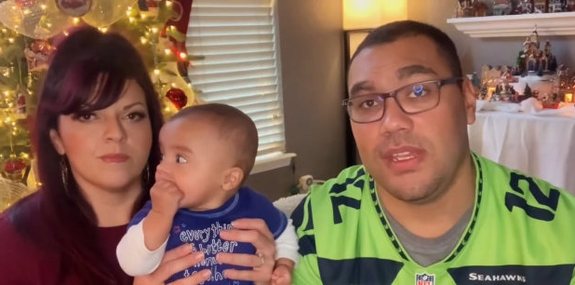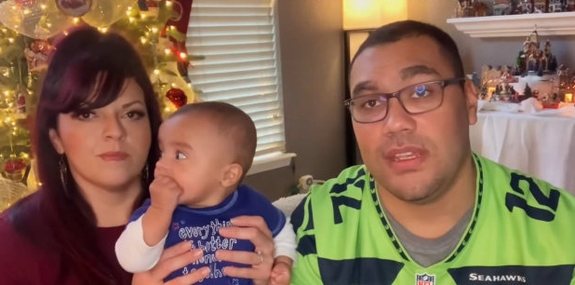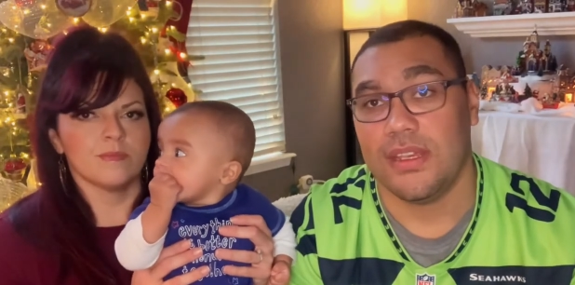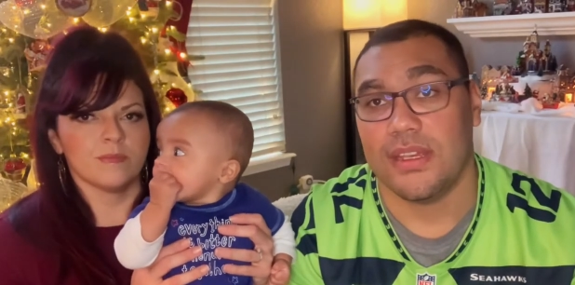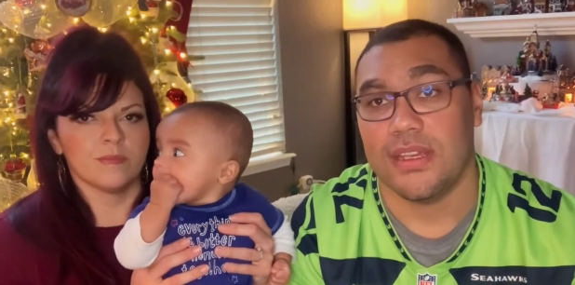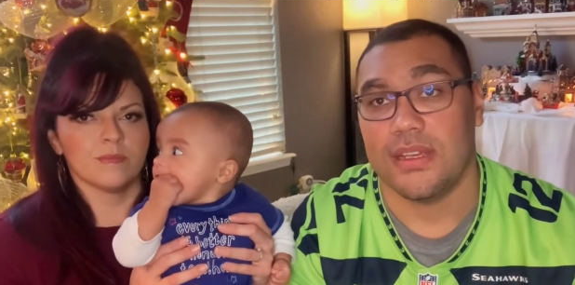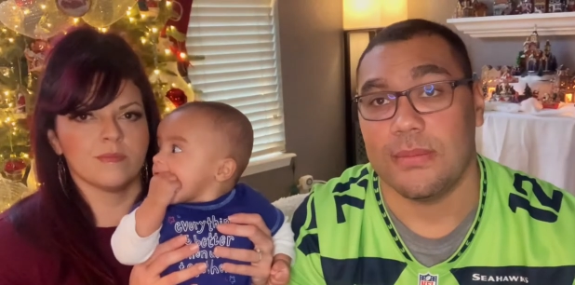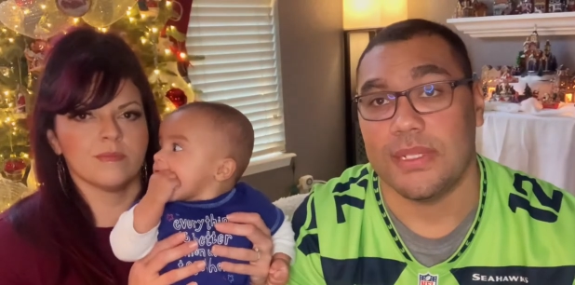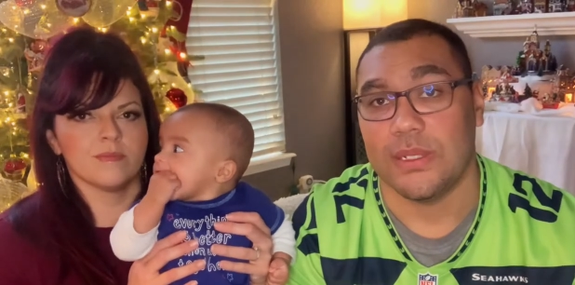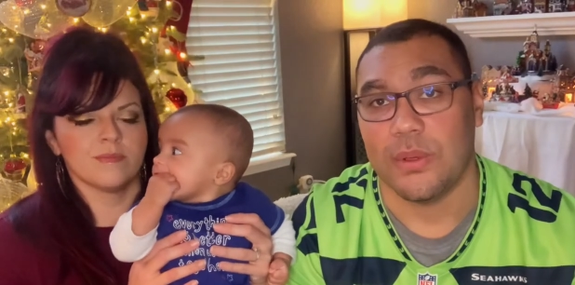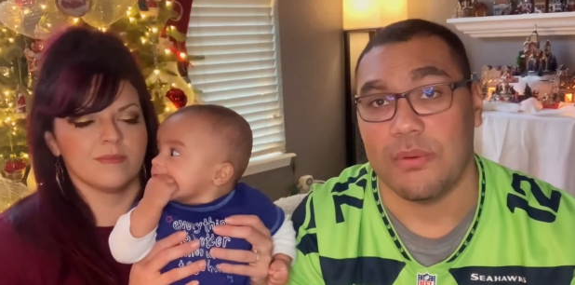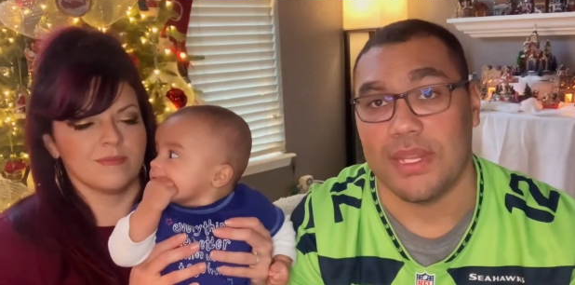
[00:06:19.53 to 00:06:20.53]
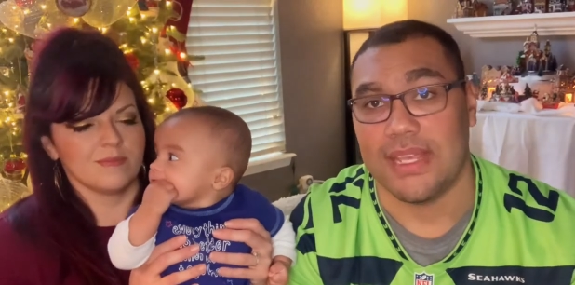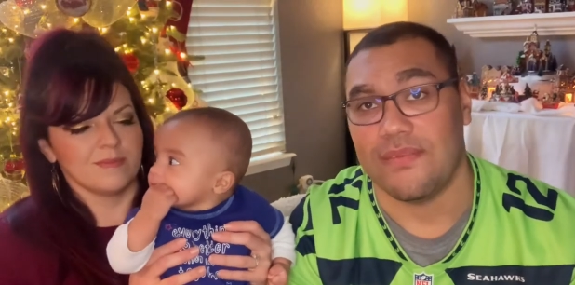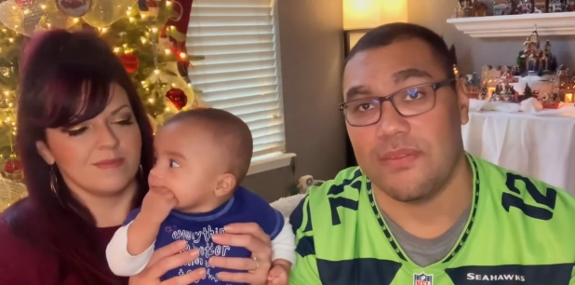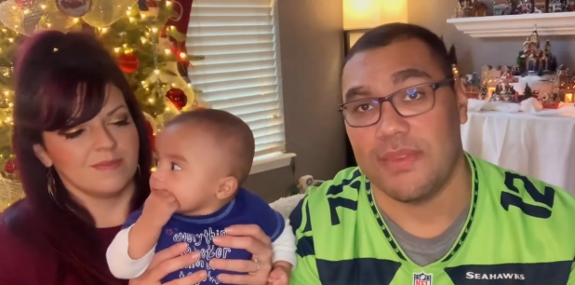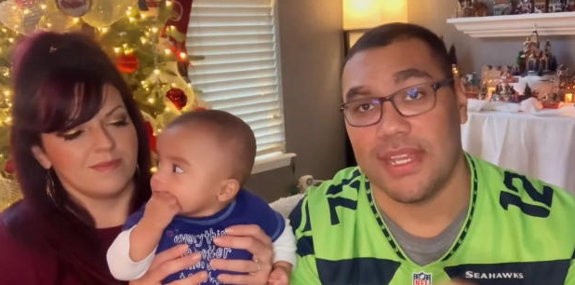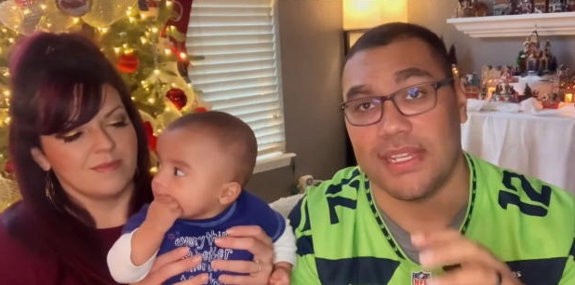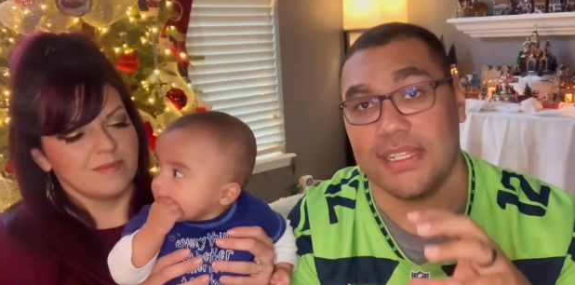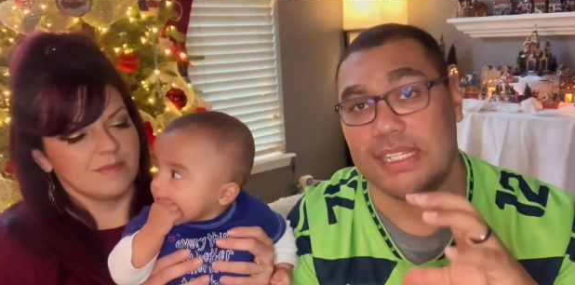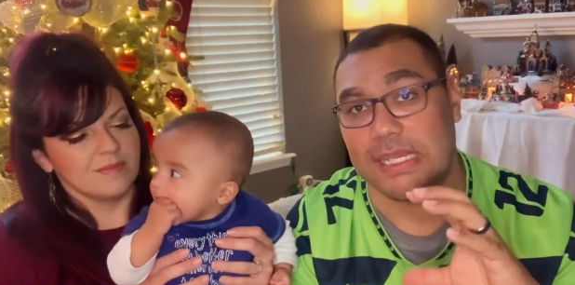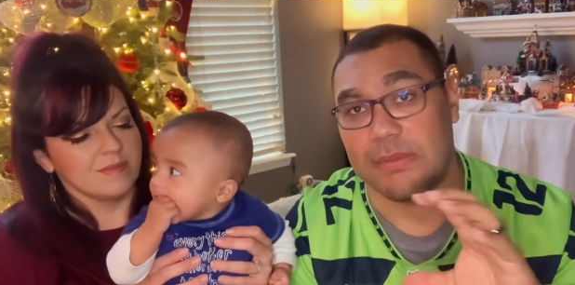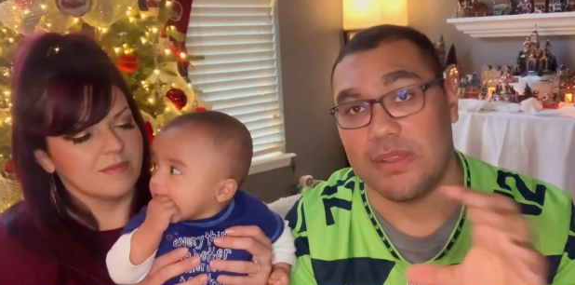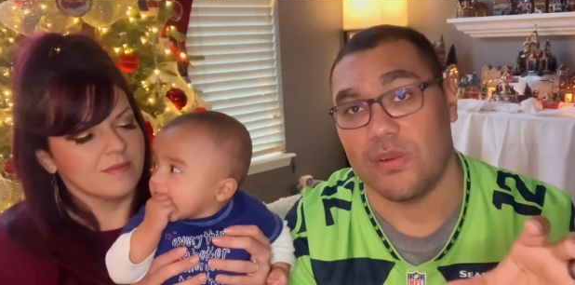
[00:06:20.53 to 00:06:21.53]
Speaker 1: Um, so we would give him like
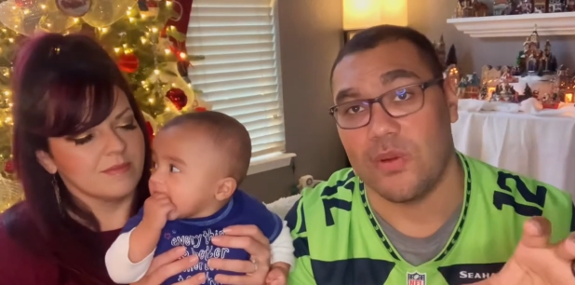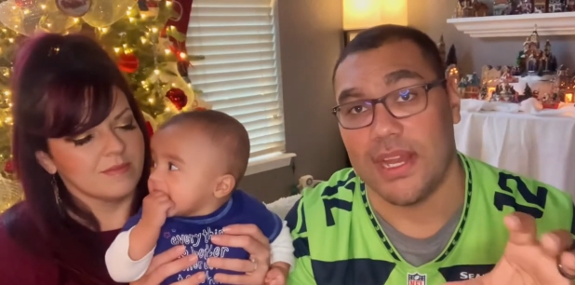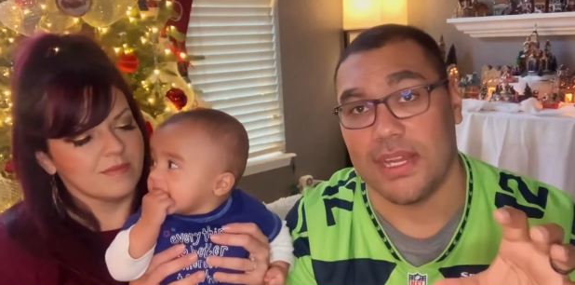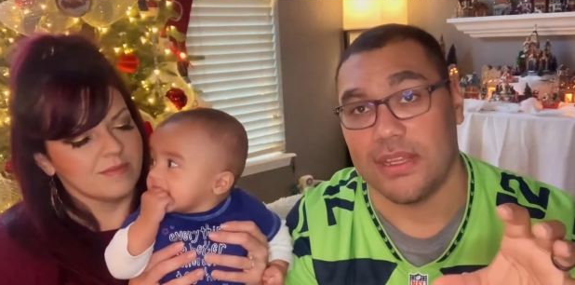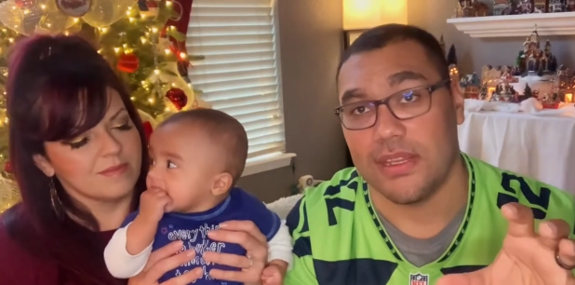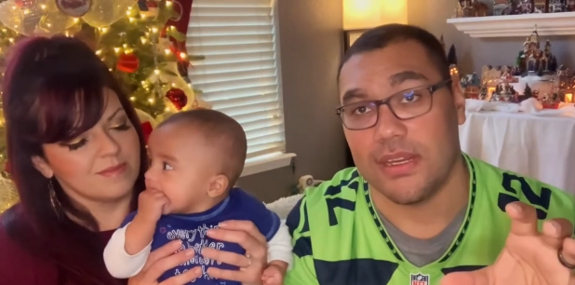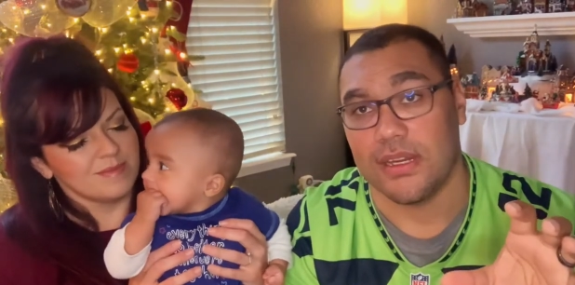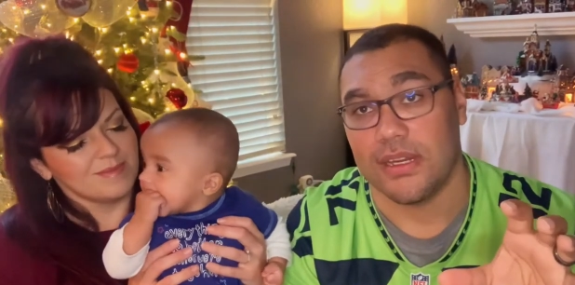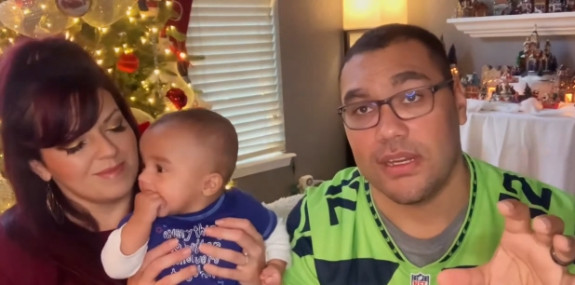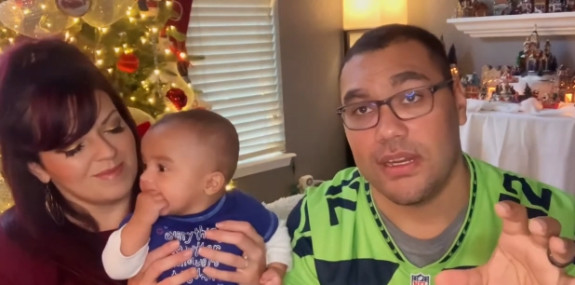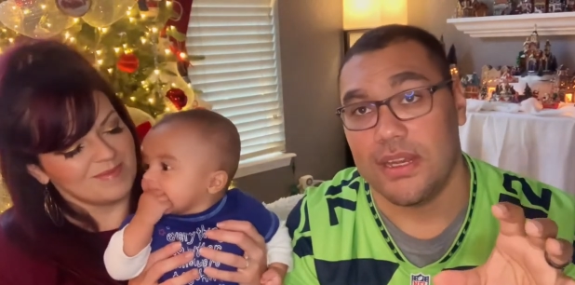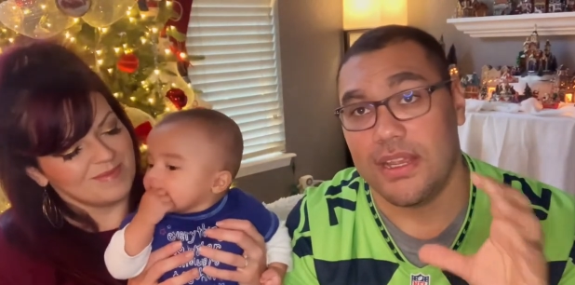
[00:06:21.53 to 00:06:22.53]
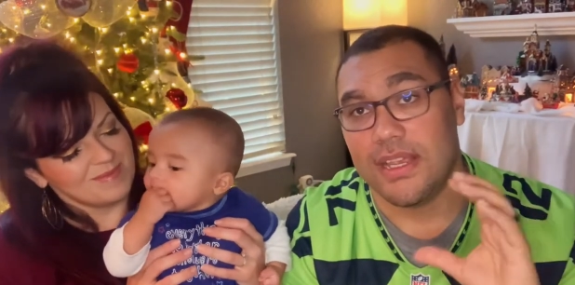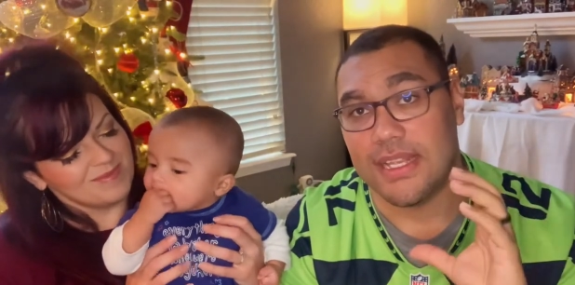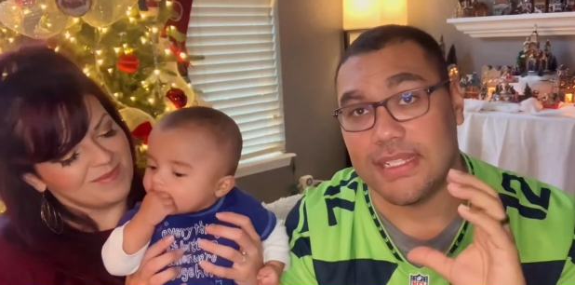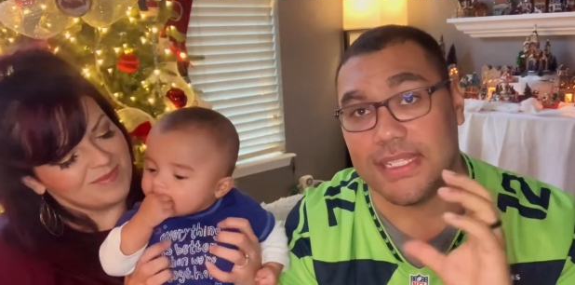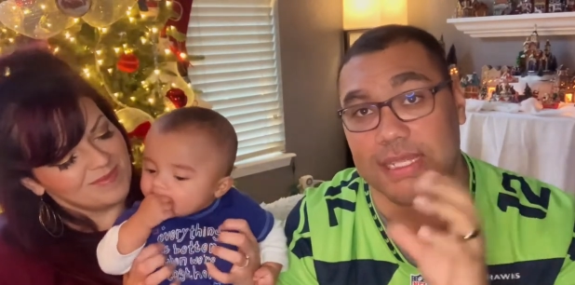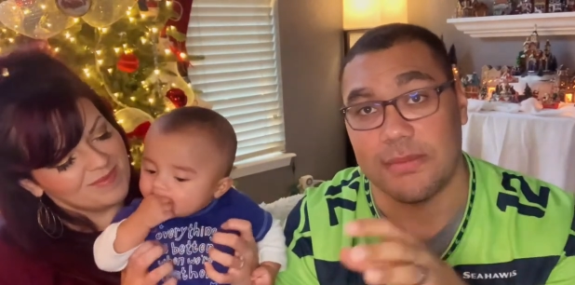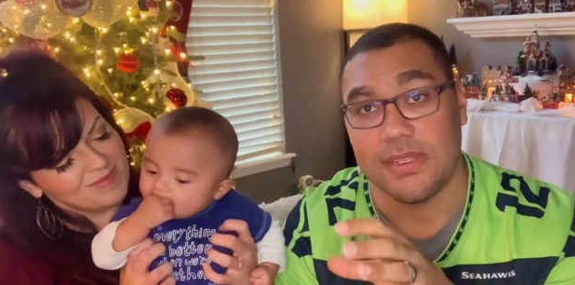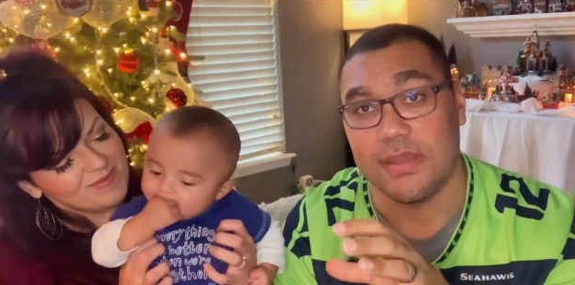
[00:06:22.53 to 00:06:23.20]
some of the regular and some of the